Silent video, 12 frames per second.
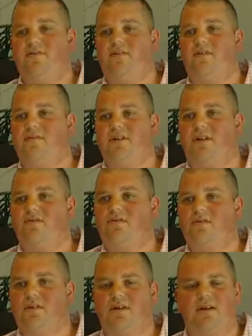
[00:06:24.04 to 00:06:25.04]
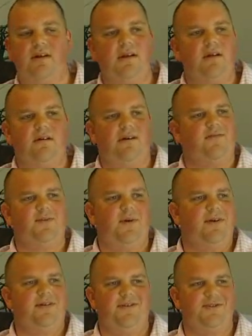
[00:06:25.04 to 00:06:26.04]
been involved in that at all. I haven't
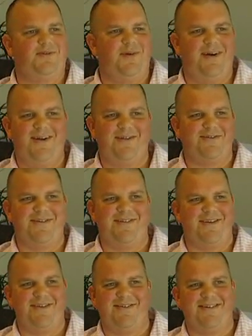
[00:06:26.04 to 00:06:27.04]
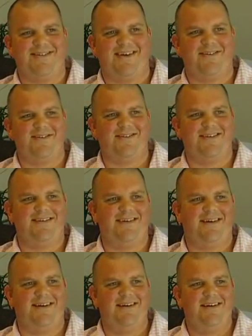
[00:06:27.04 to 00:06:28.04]
spoken to Jamal or anything like that. I think
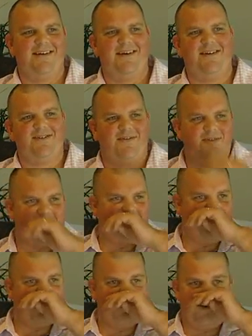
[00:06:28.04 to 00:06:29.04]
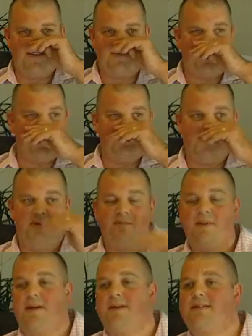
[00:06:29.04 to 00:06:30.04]
he's obviously one of the
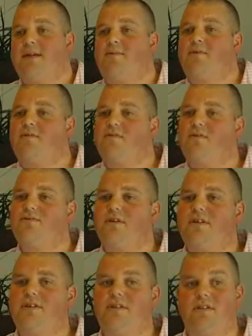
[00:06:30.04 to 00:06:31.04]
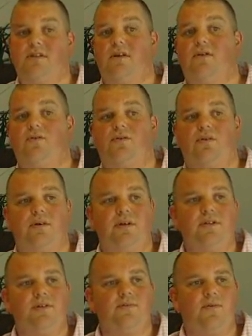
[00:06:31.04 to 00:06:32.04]
boom players coming off contract, and he's a local
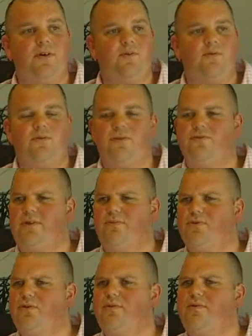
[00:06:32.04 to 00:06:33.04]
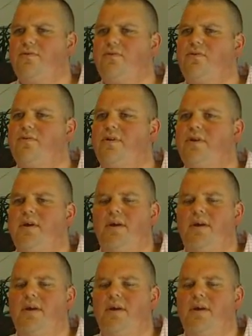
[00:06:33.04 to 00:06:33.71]
guy. He's well worn the red and blue before